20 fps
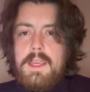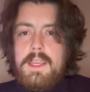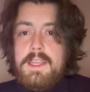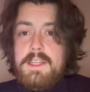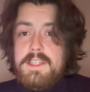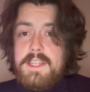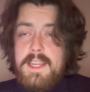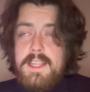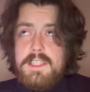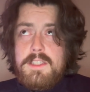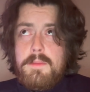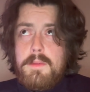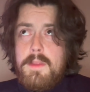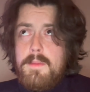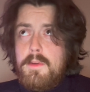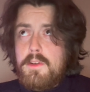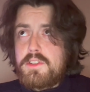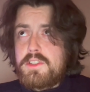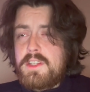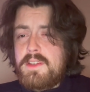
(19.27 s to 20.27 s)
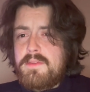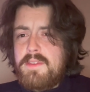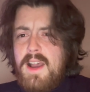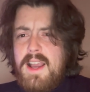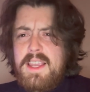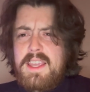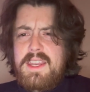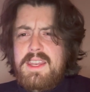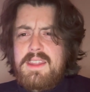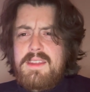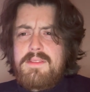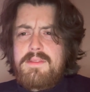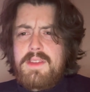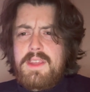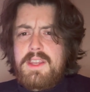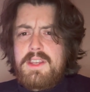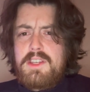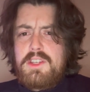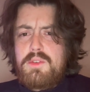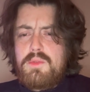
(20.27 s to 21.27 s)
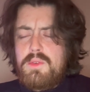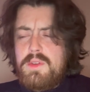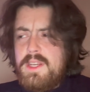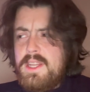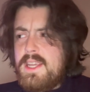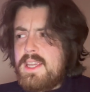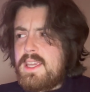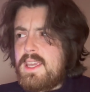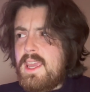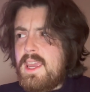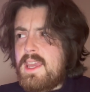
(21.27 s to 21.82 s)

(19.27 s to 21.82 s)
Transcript: It contains some of the most evocative and unique